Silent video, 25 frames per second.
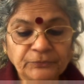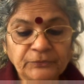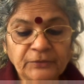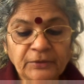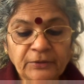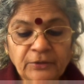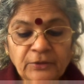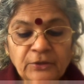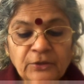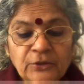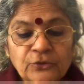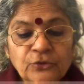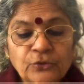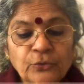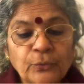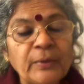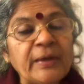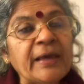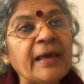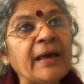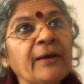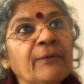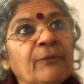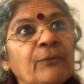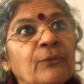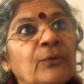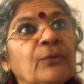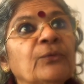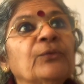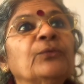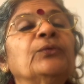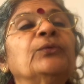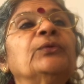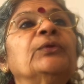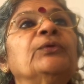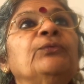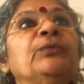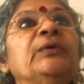Okay, so
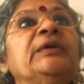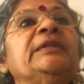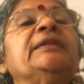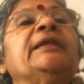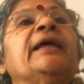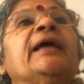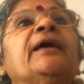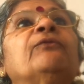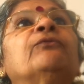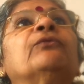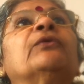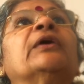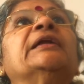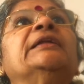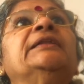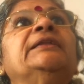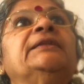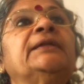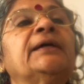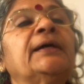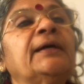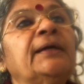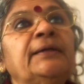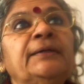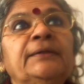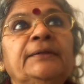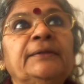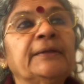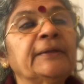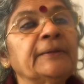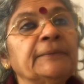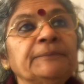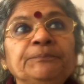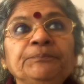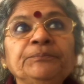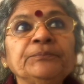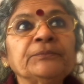we take 1/3 the